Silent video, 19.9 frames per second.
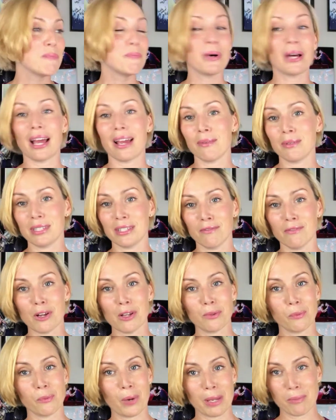but I was
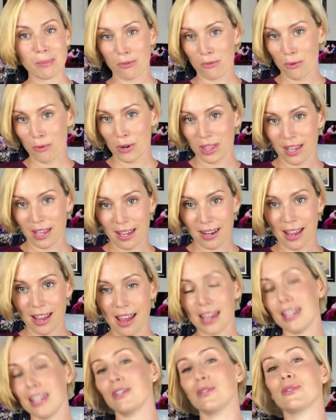involved way before that.
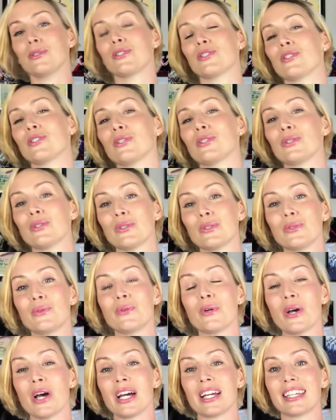I used
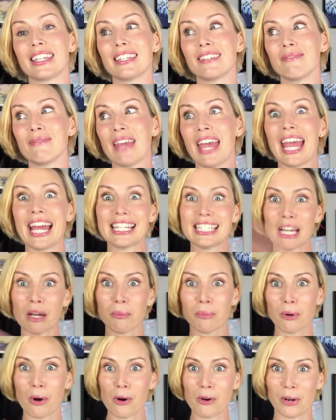to hand
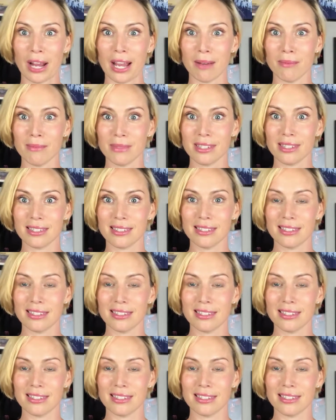out programs